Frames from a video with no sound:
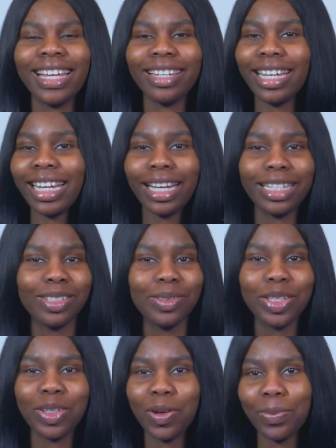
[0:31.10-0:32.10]
Like I do
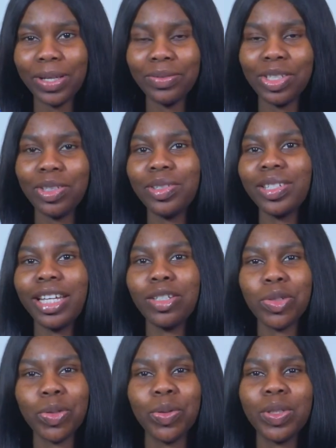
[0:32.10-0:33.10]
in all my videos, I
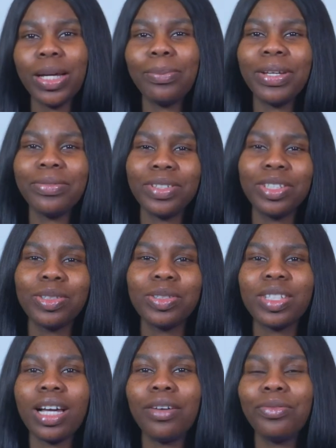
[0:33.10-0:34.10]
ensure that my
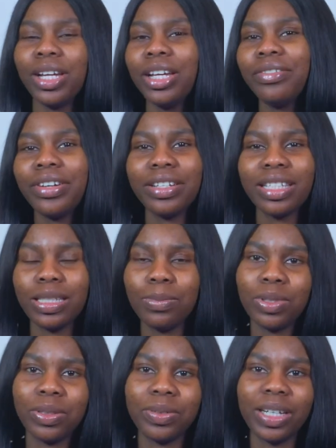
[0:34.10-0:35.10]
videos are very
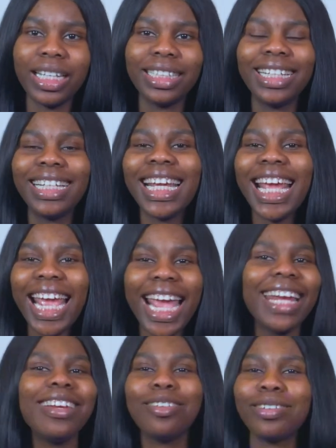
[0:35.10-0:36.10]
simplified, that
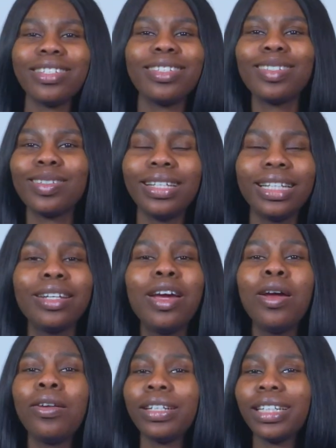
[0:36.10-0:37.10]
any nursing student,
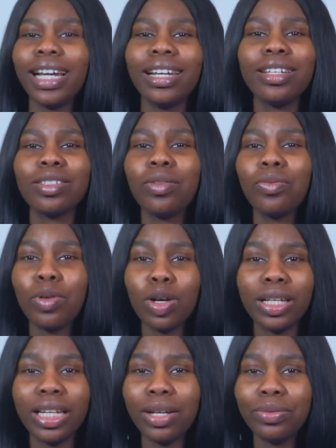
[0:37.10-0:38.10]
regardless of
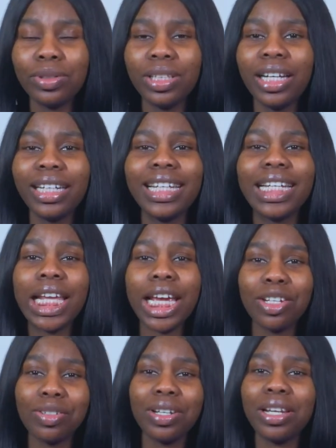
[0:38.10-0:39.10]
what level they are in,
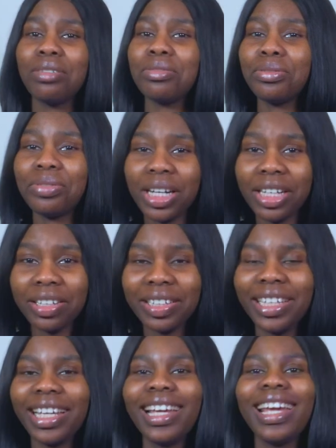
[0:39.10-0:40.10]
entry level, final
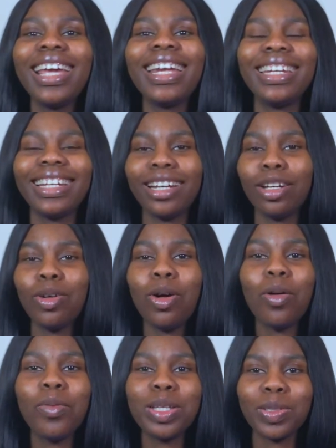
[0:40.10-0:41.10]
year, they can
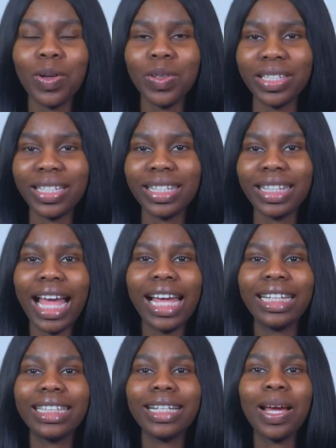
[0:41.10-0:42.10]
always
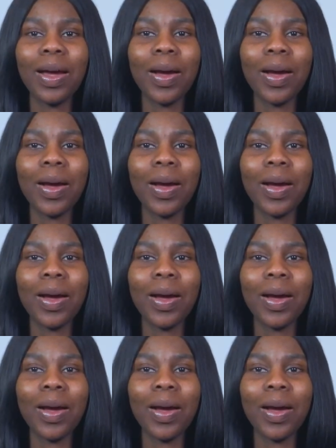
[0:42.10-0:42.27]
understand